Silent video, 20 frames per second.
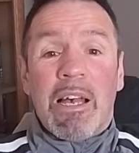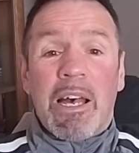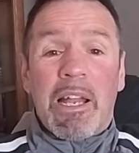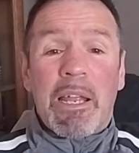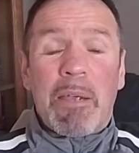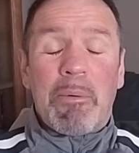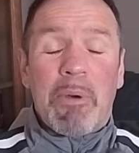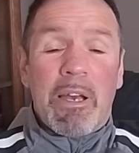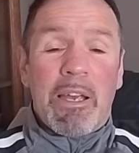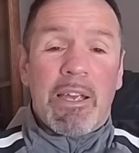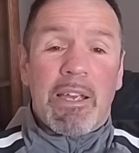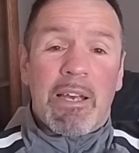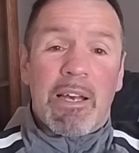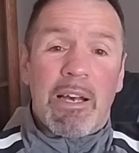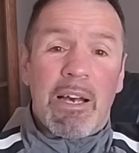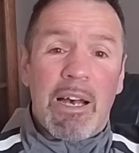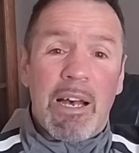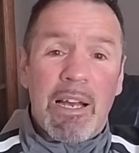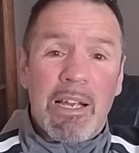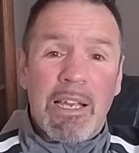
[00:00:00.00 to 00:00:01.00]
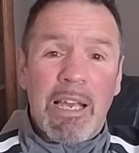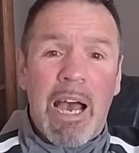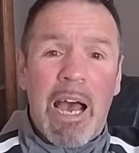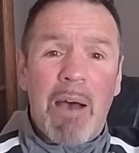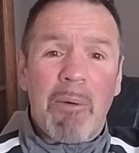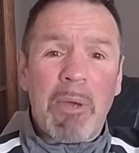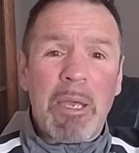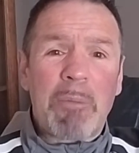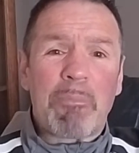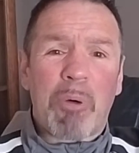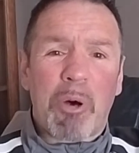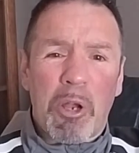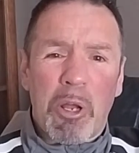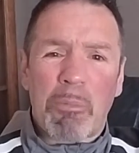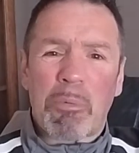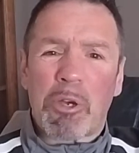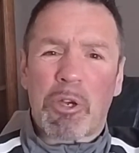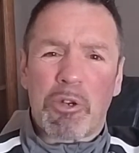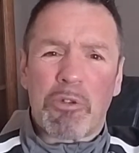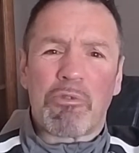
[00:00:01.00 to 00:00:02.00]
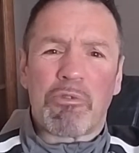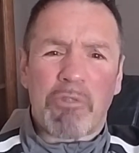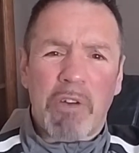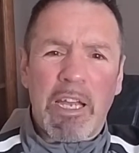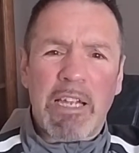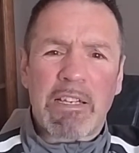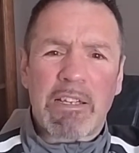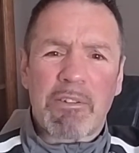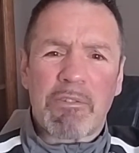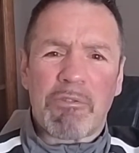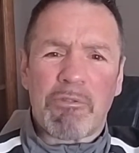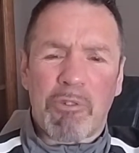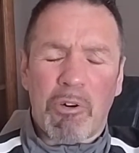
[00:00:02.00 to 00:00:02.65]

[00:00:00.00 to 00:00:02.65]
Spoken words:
anyway, Qawi put up a good fight